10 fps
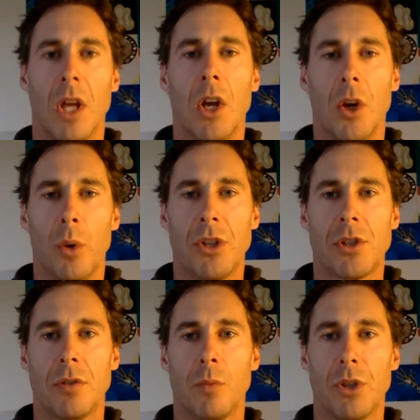
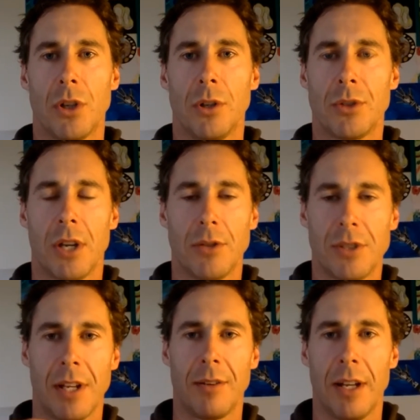Which I'll
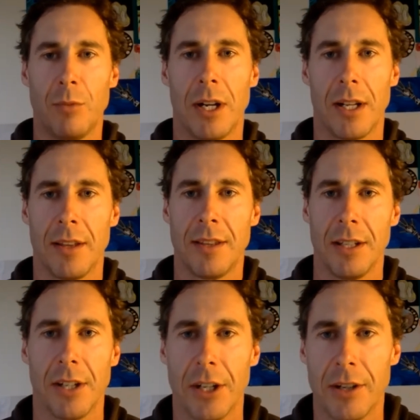just add one other thing.
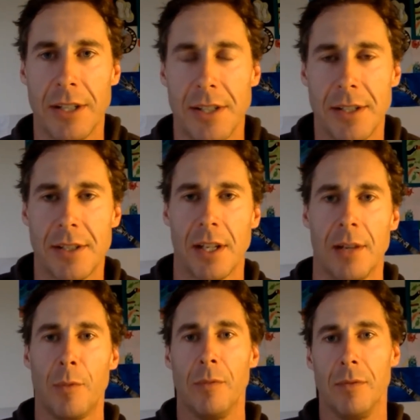I know Griggsy's
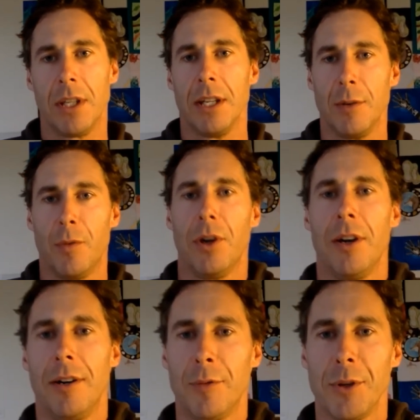keen to
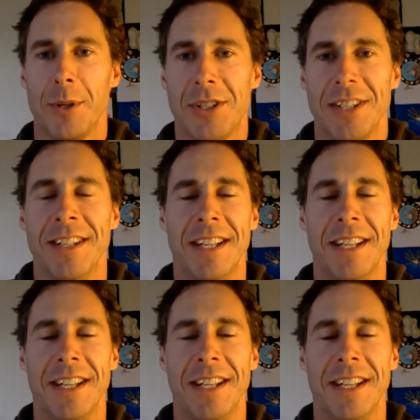fire off a question,